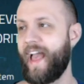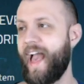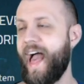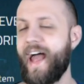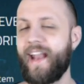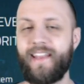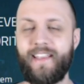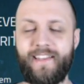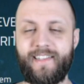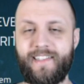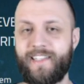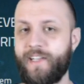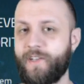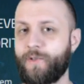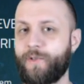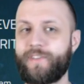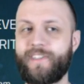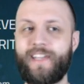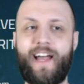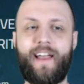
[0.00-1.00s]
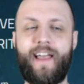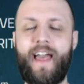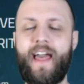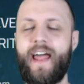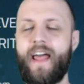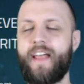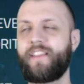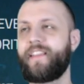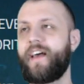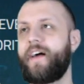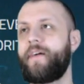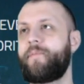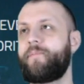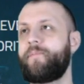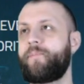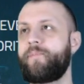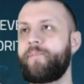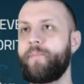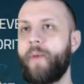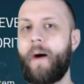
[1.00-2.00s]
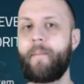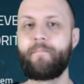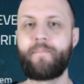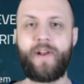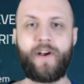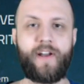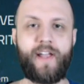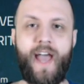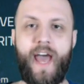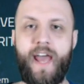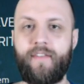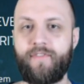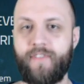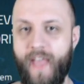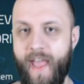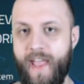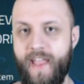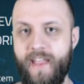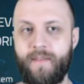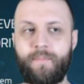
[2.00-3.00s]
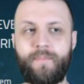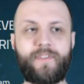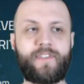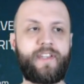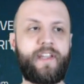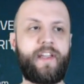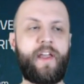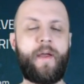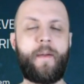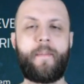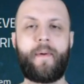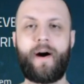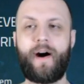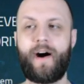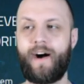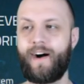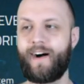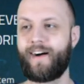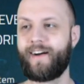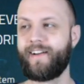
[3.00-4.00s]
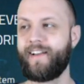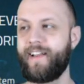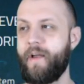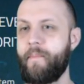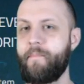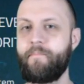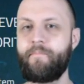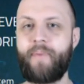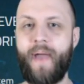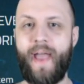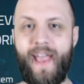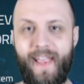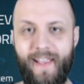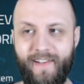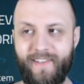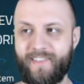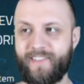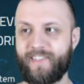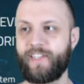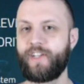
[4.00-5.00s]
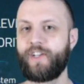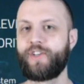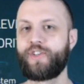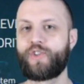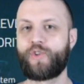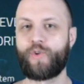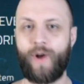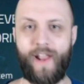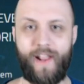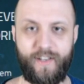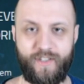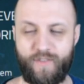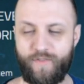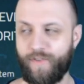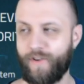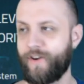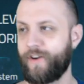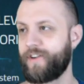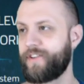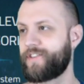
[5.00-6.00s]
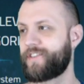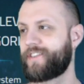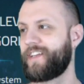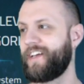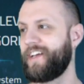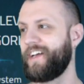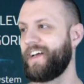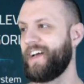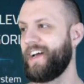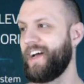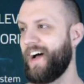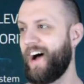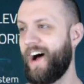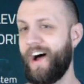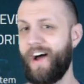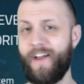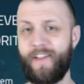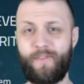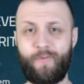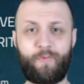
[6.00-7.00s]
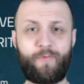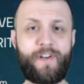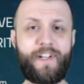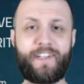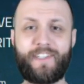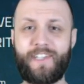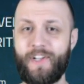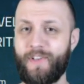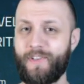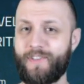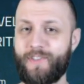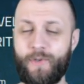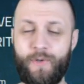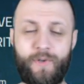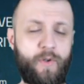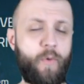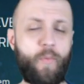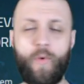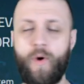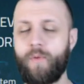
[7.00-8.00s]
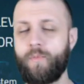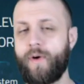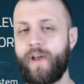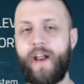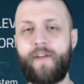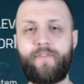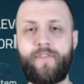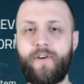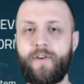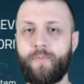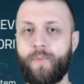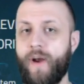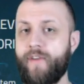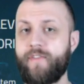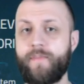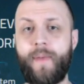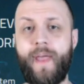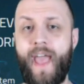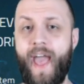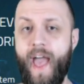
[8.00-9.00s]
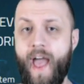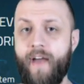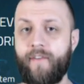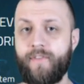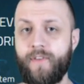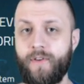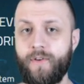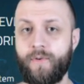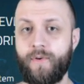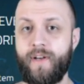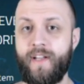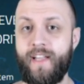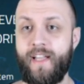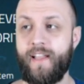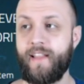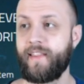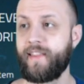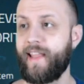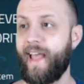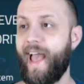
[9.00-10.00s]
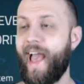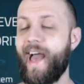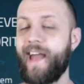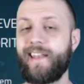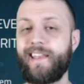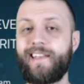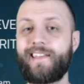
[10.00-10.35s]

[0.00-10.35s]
any single type, a myriad of games, banks, transfers, retail stores, whatever may have you, a